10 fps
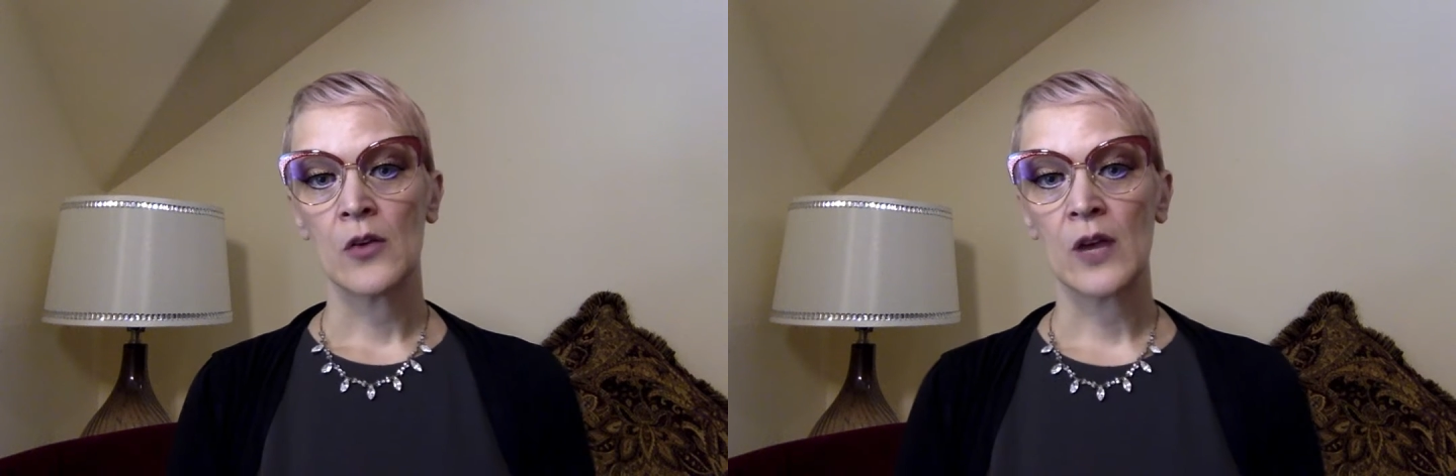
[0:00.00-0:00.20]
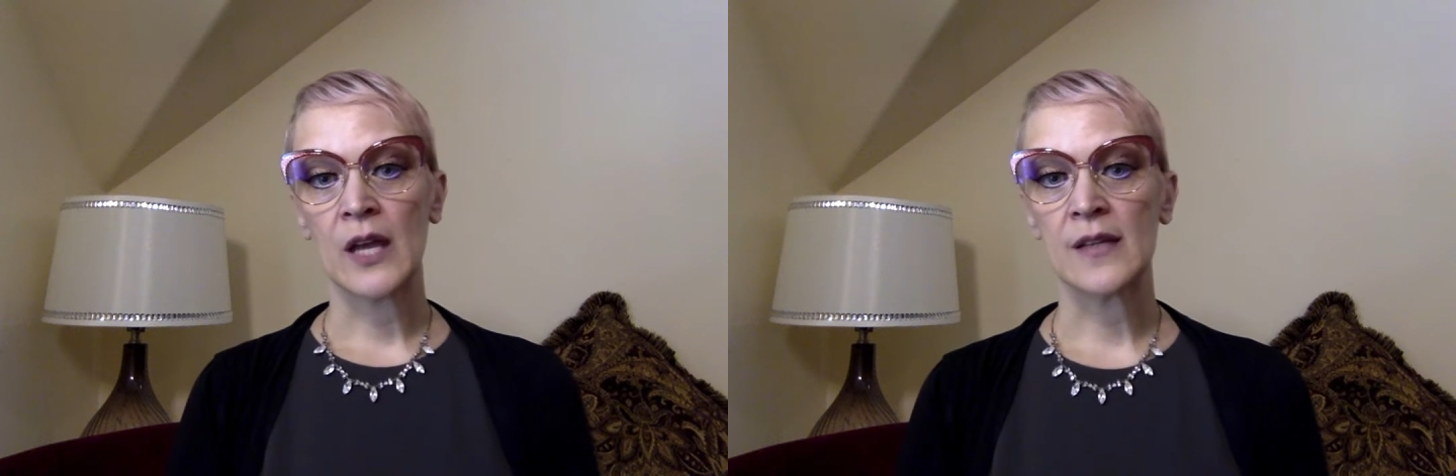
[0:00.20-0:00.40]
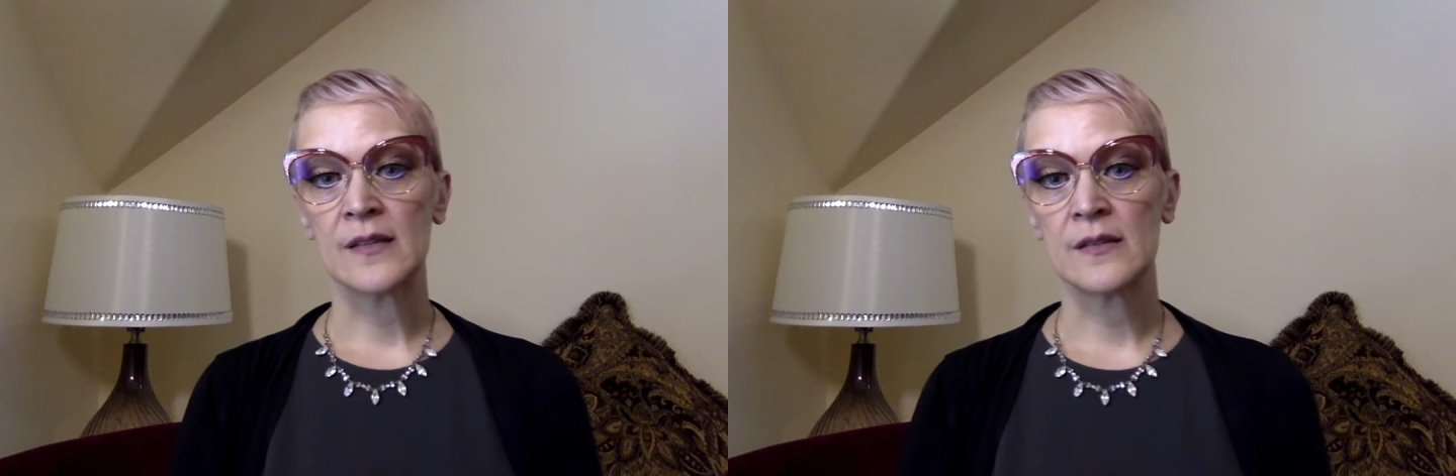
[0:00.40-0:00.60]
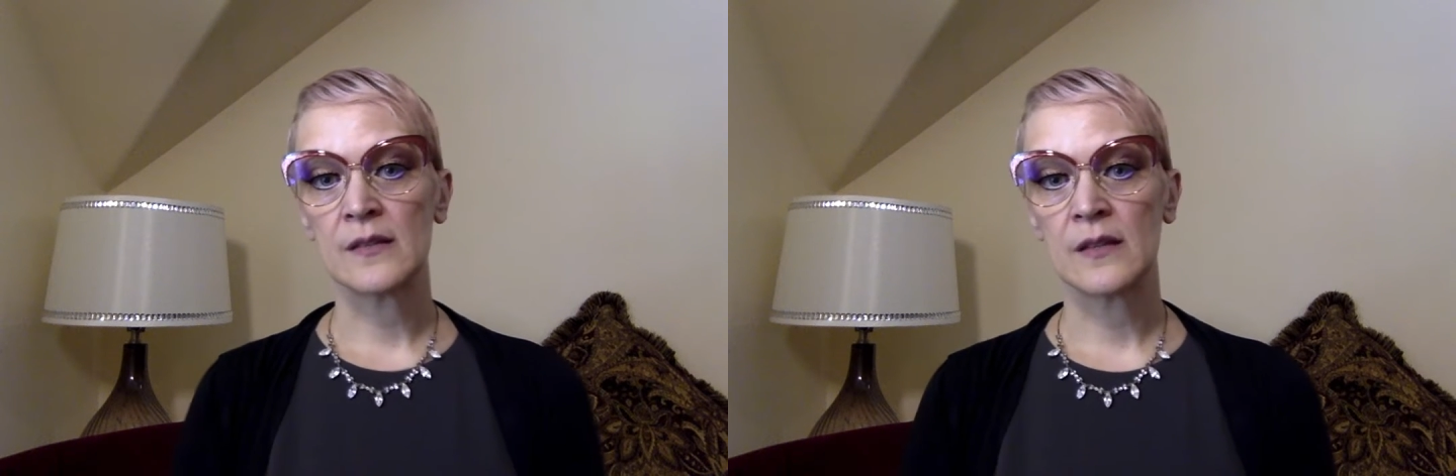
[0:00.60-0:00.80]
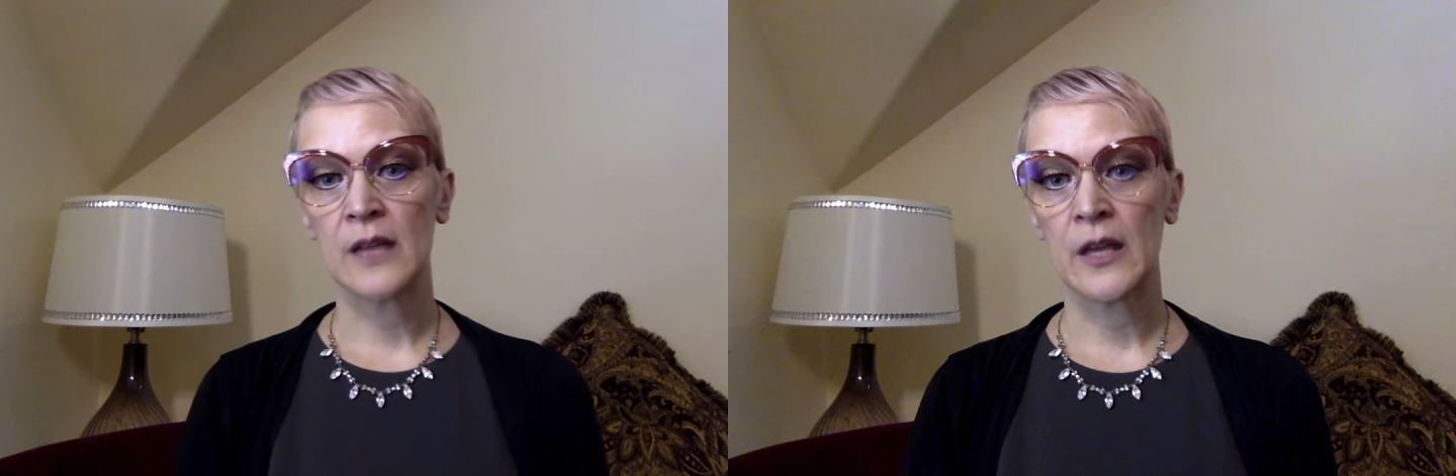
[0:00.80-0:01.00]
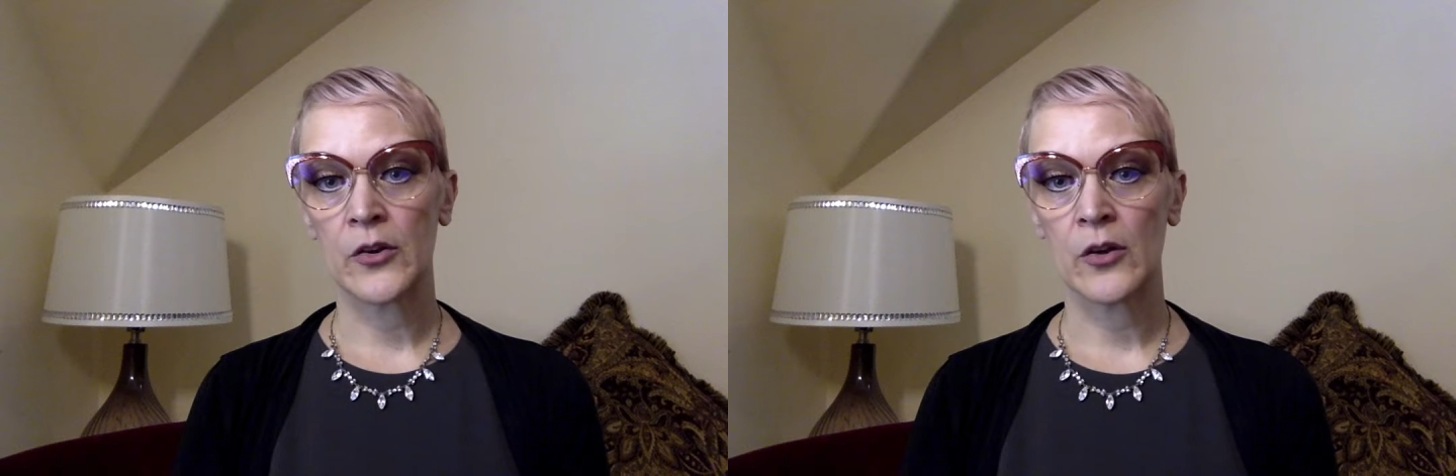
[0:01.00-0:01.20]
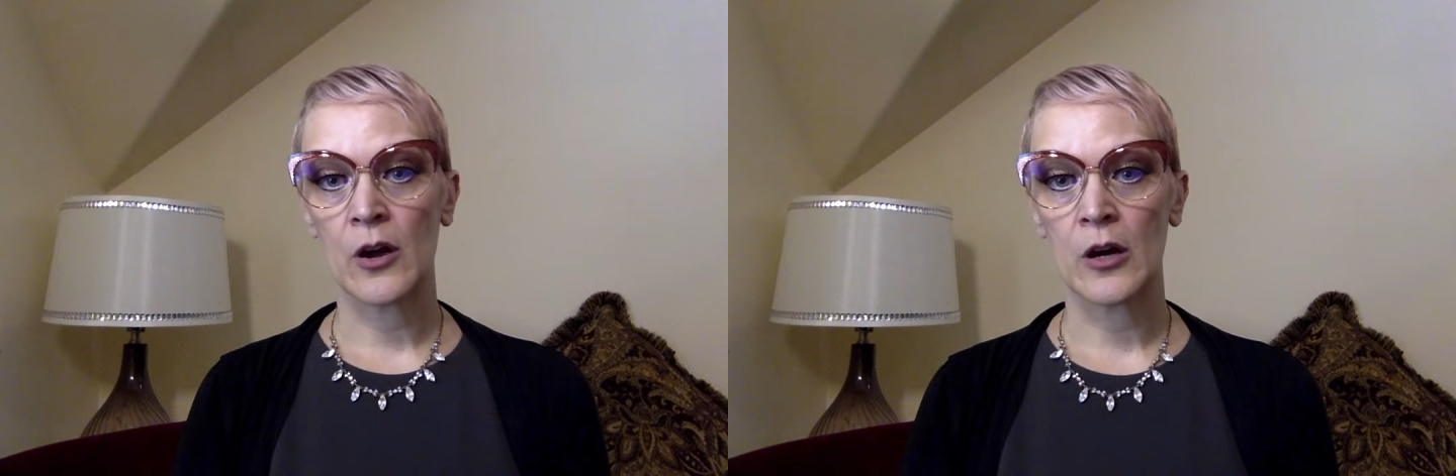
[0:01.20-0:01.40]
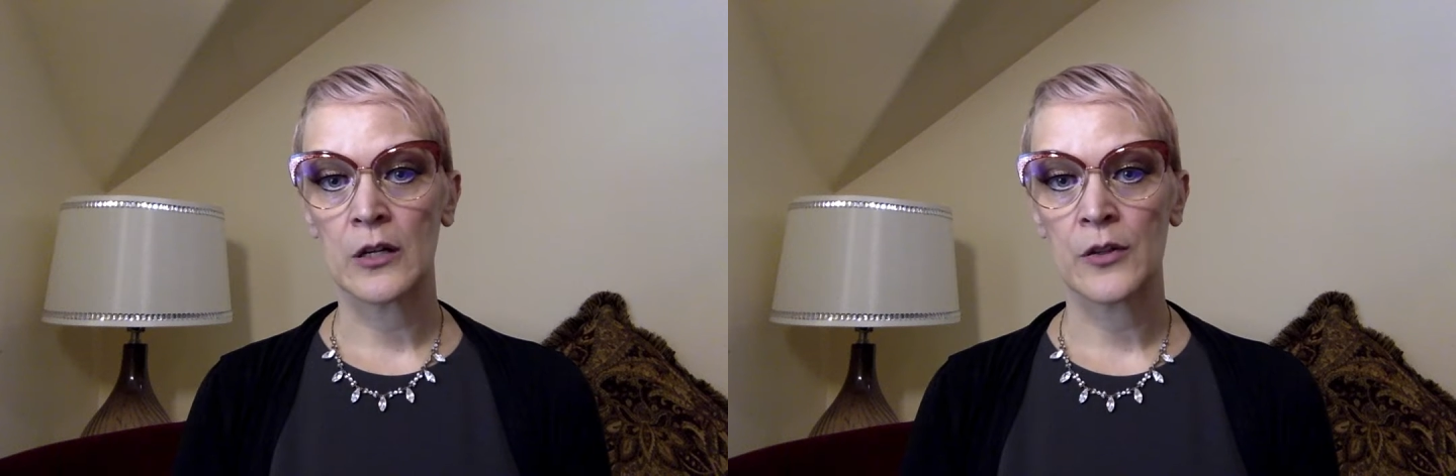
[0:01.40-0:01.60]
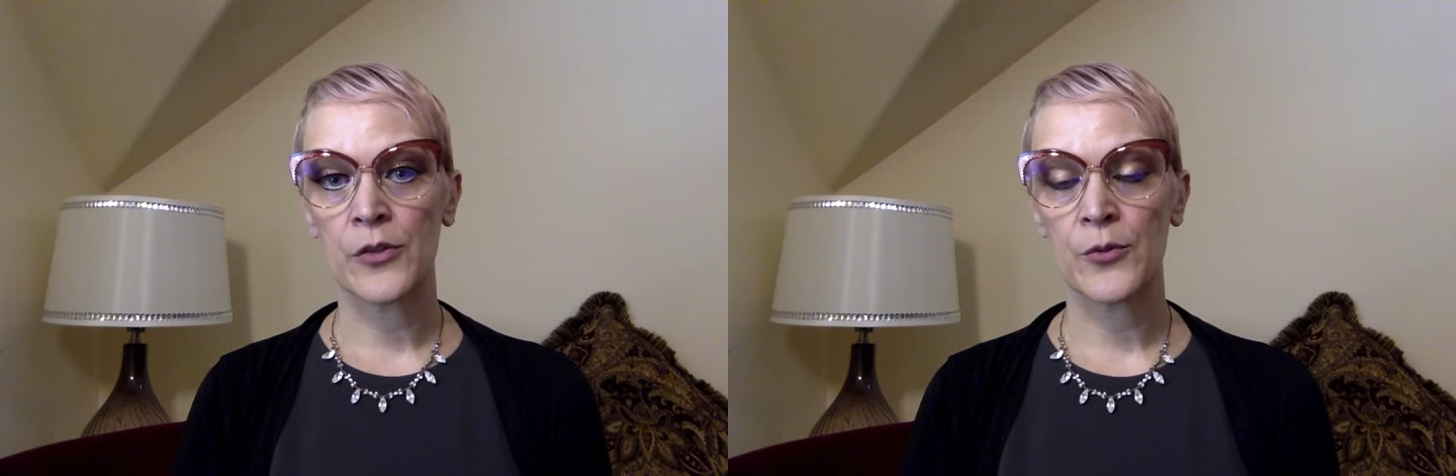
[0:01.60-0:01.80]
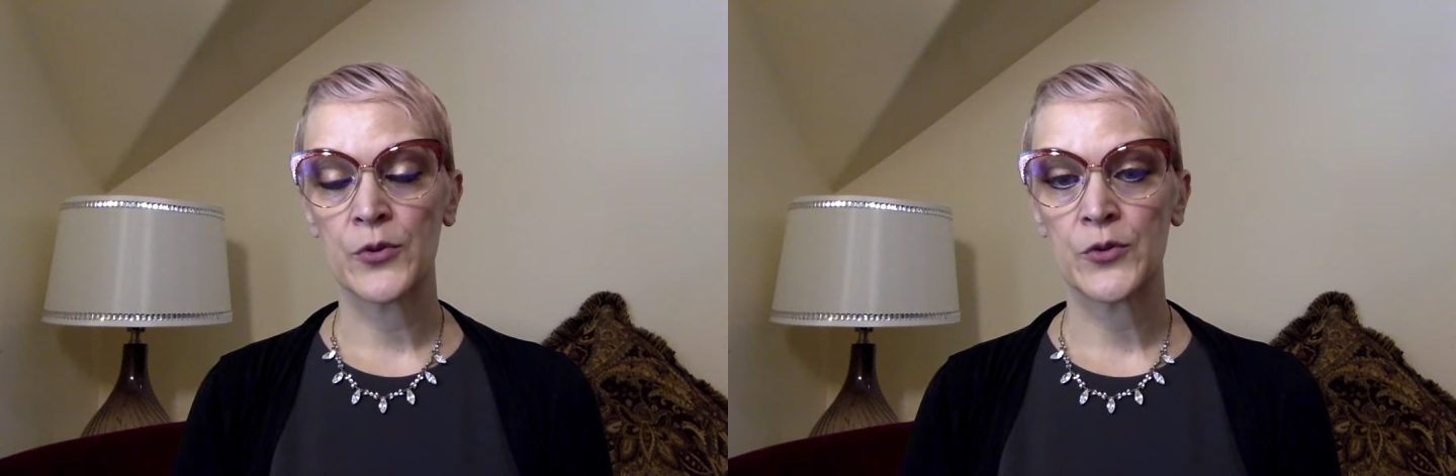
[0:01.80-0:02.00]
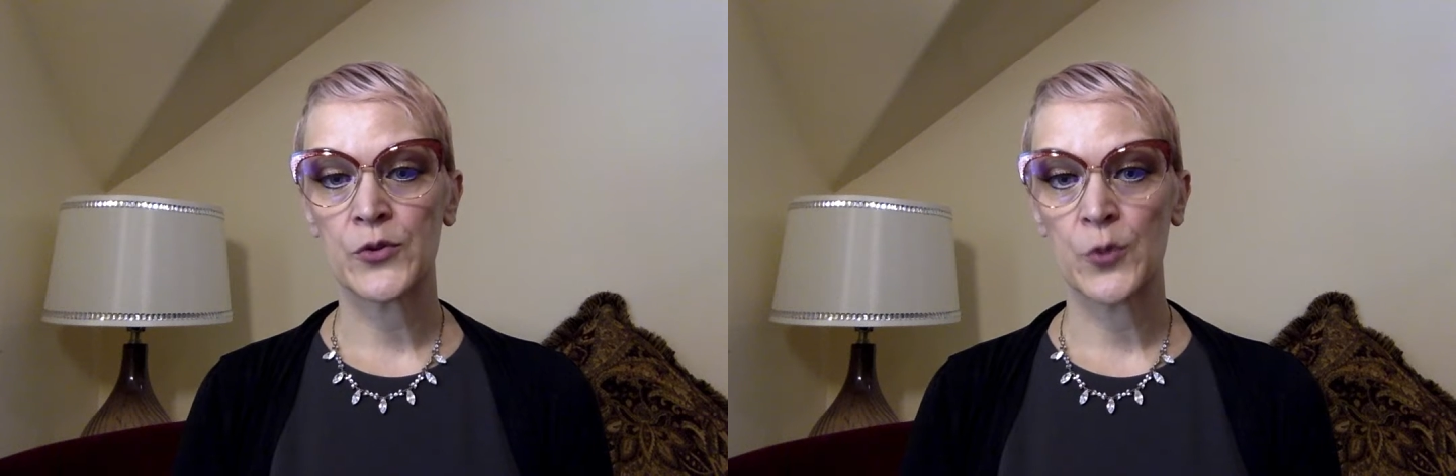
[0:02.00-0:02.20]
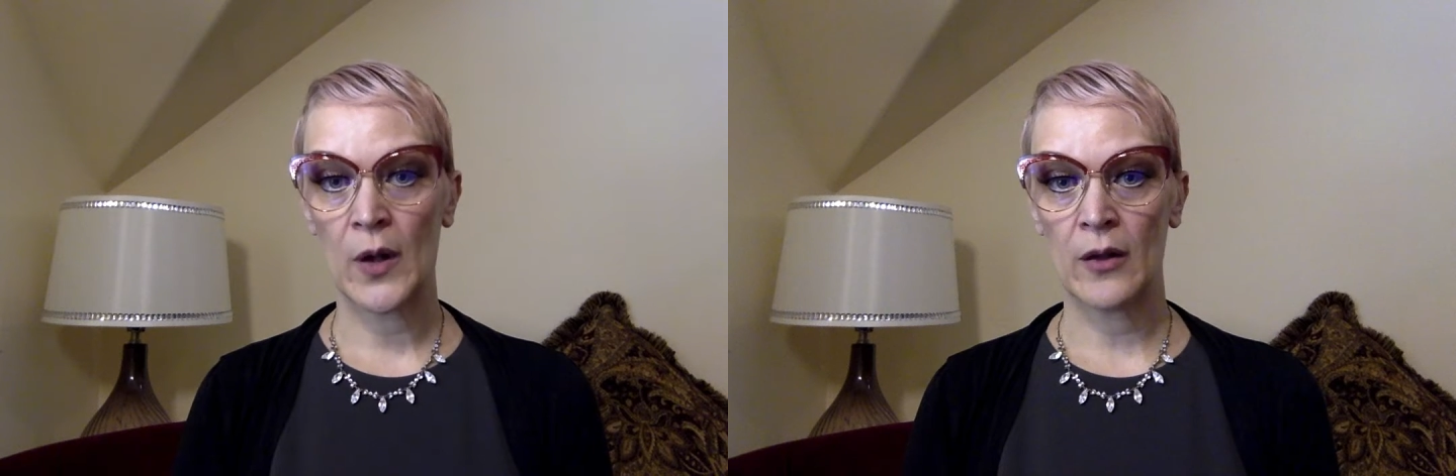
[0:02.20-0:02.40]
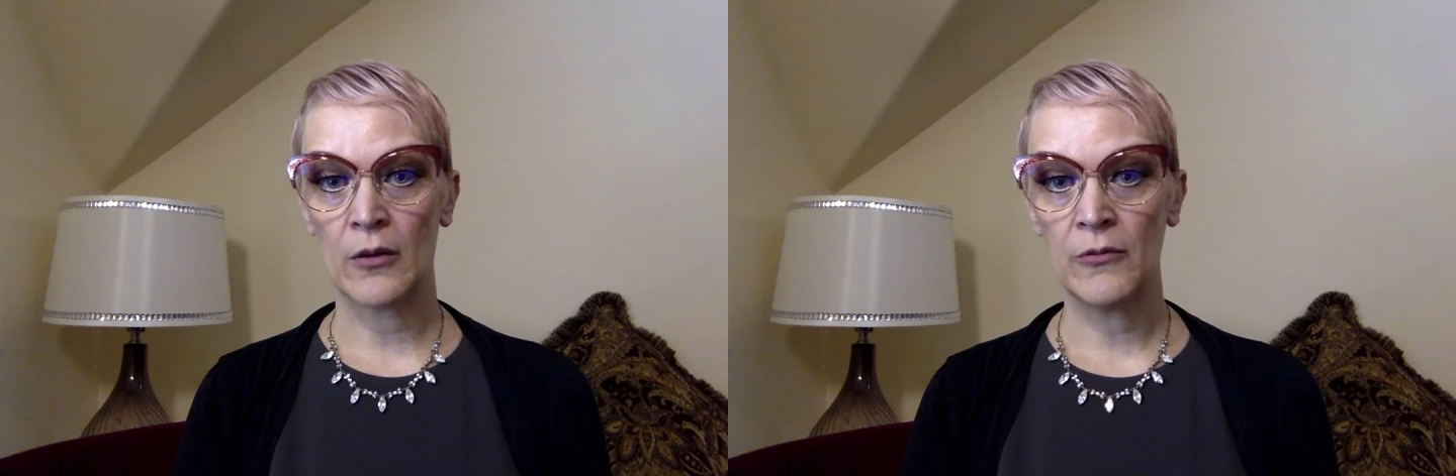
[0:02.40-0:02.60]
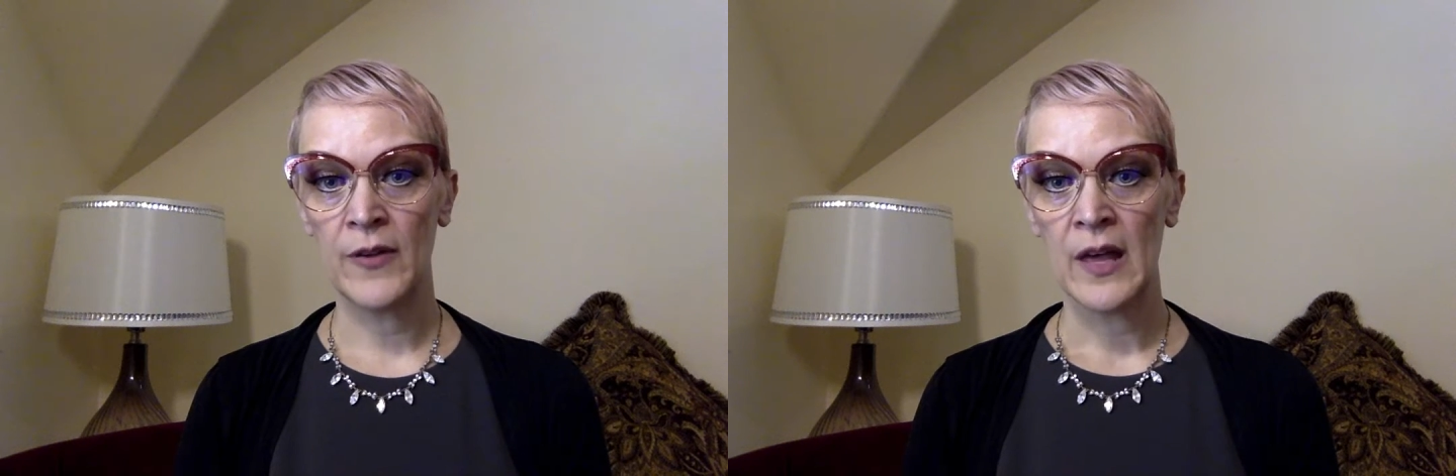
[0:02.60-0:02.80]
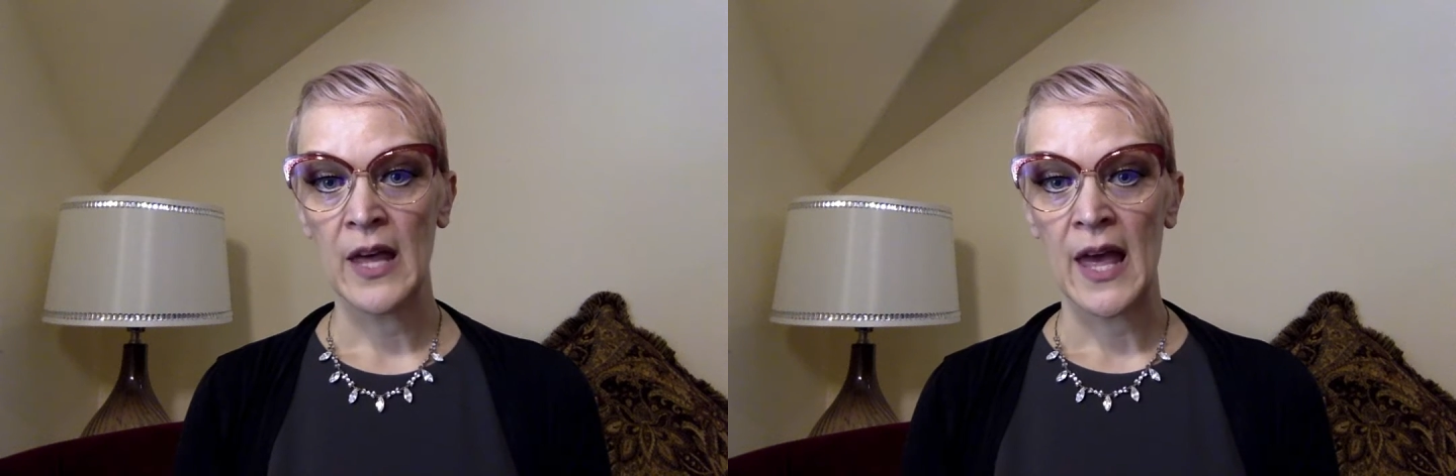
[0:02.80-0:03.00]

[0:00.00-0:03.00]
grades kindergarten through 12,